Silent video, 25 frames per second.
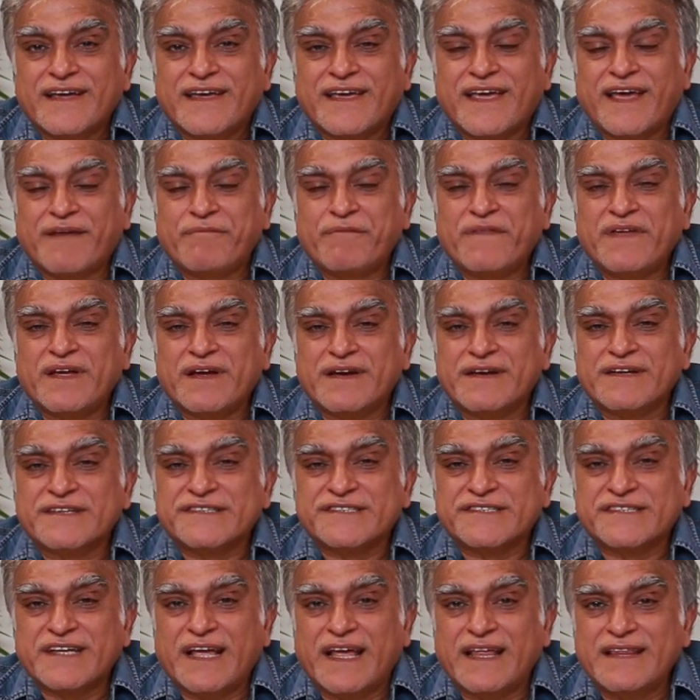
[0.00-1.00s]
Can we
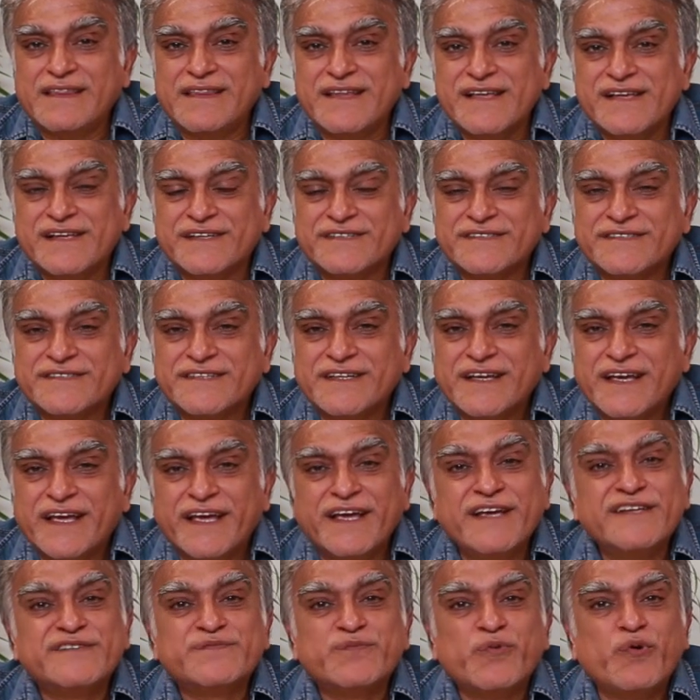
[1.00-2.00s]
understand this?
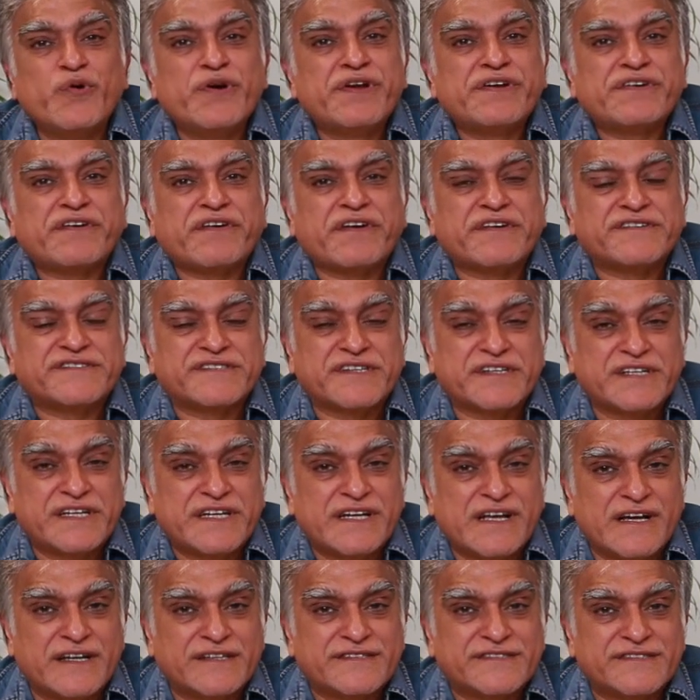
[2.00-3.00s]
He's more interested
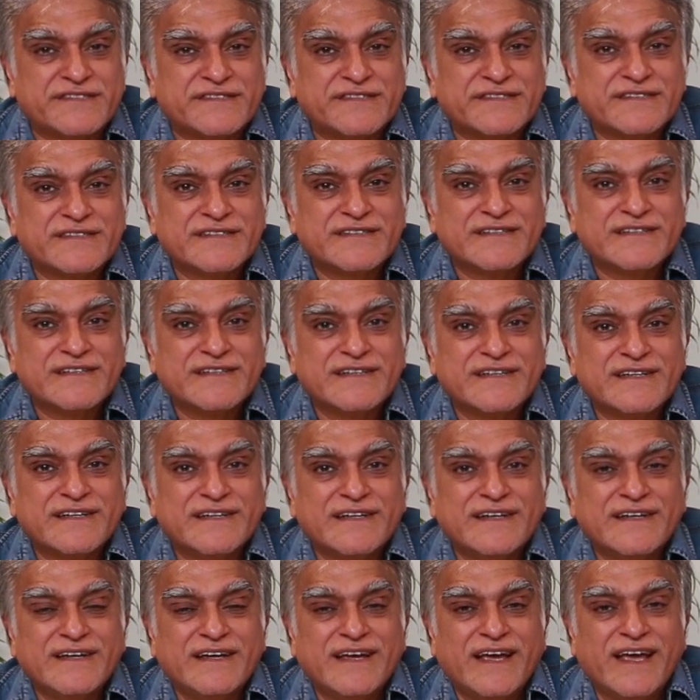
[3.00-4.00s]
in us,
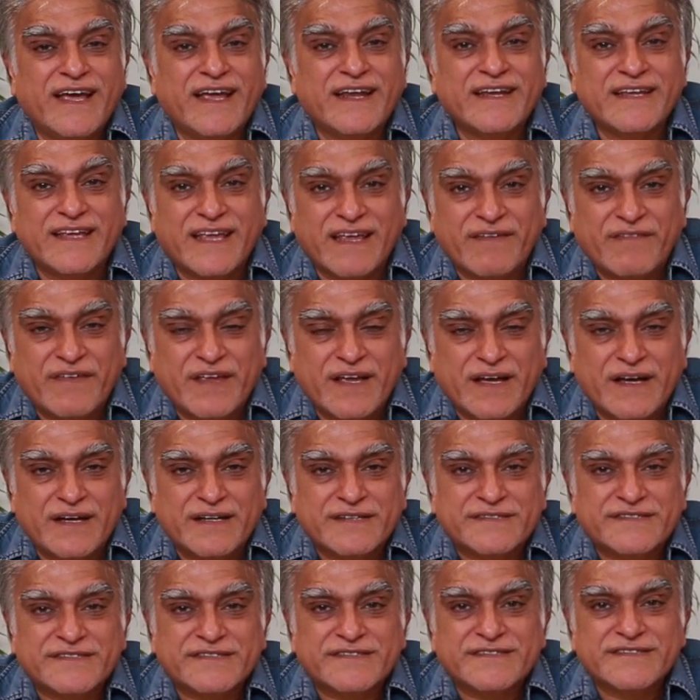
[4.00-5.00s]
in giving
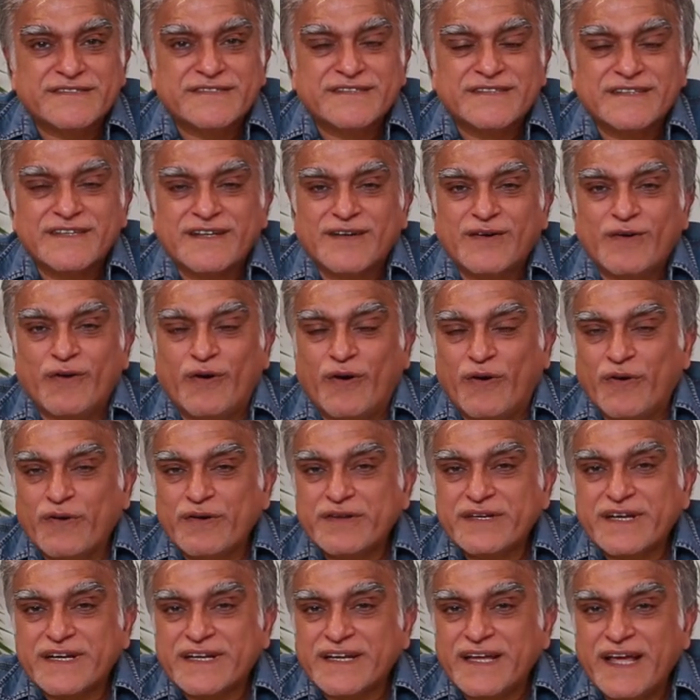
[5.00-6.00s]
us
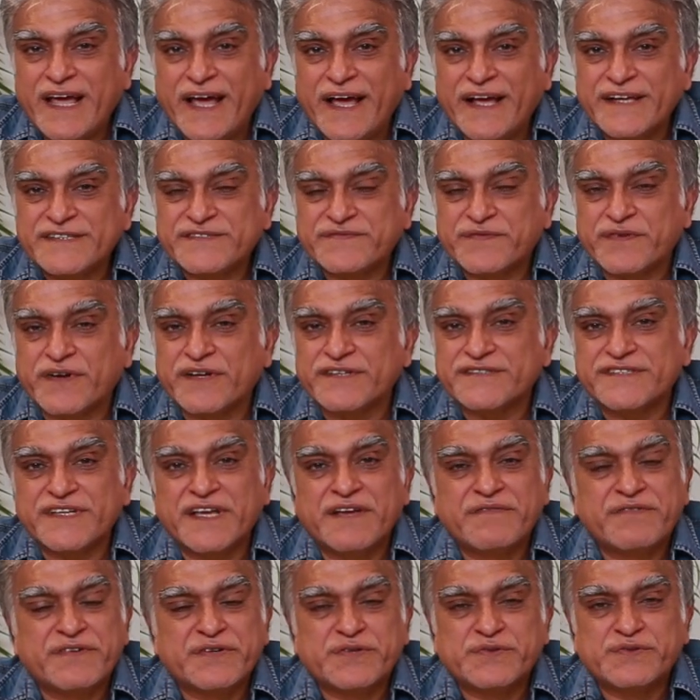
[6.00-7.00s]
all that He has for us,
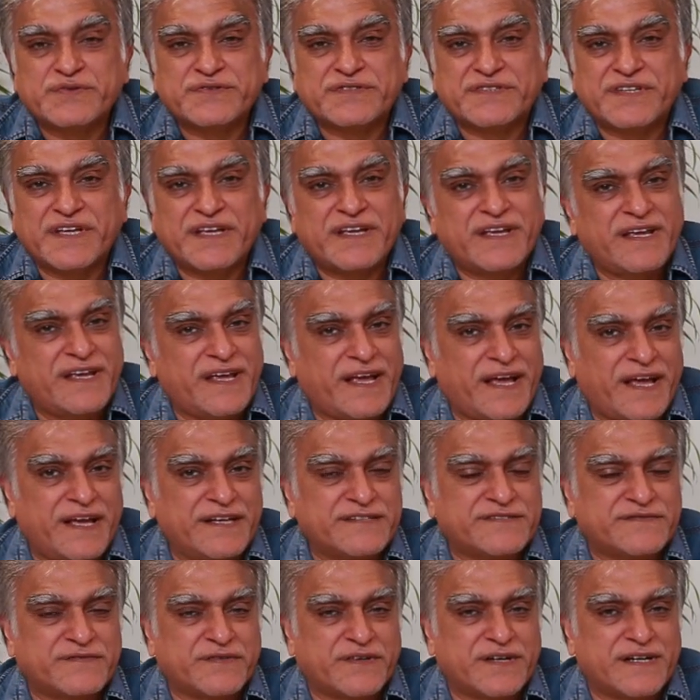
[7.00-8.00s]
every good thing He
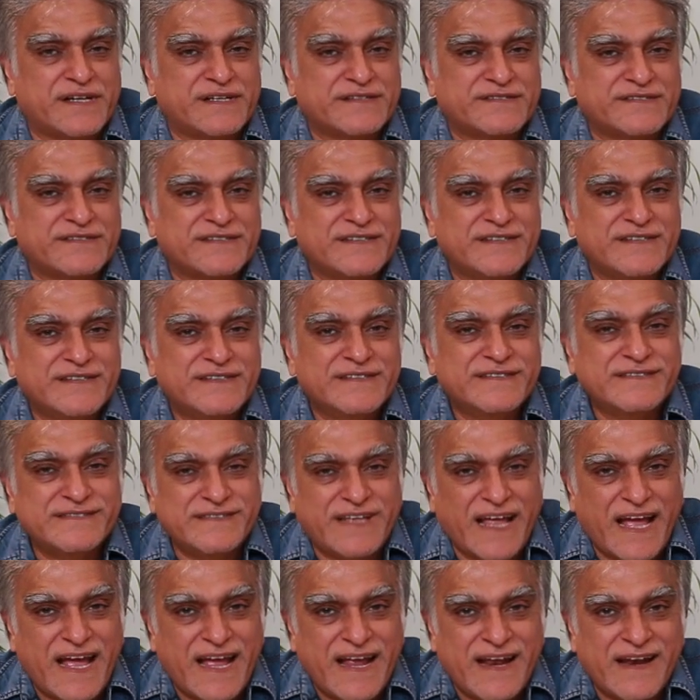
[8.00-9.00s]
has for us,
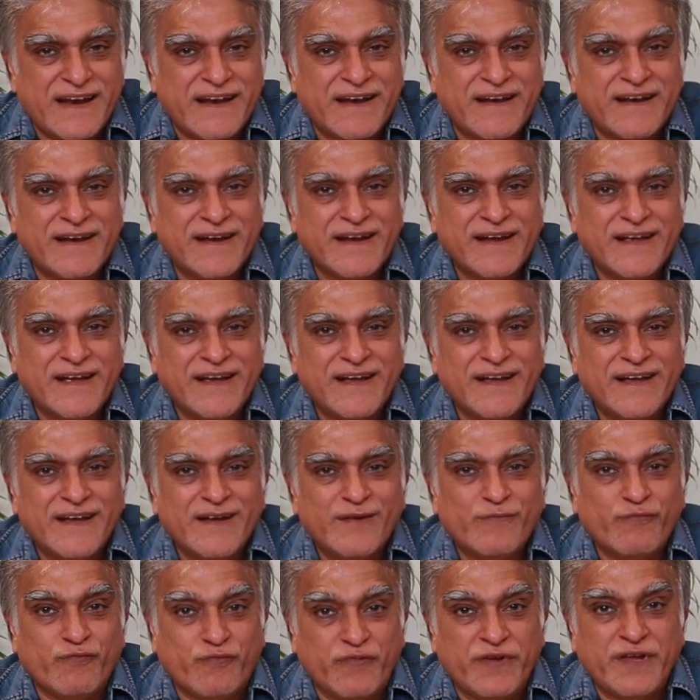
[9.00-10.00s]
than
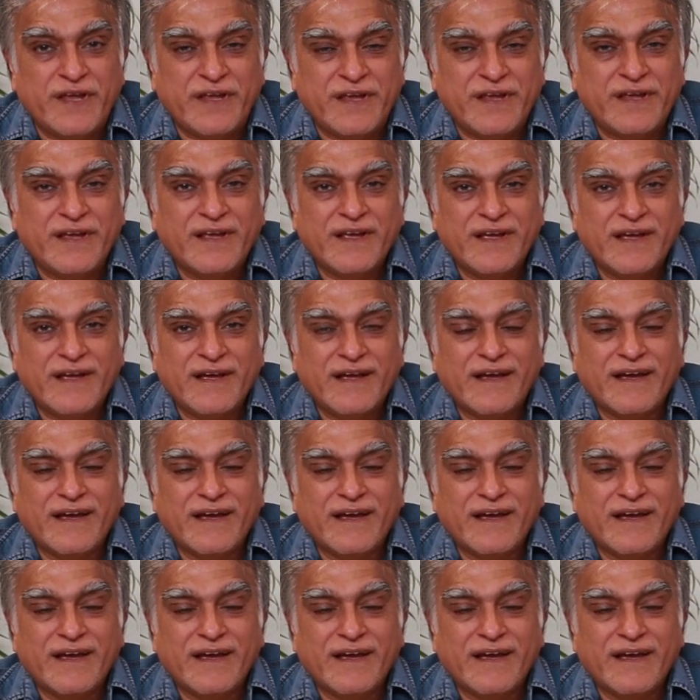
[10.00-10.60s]
we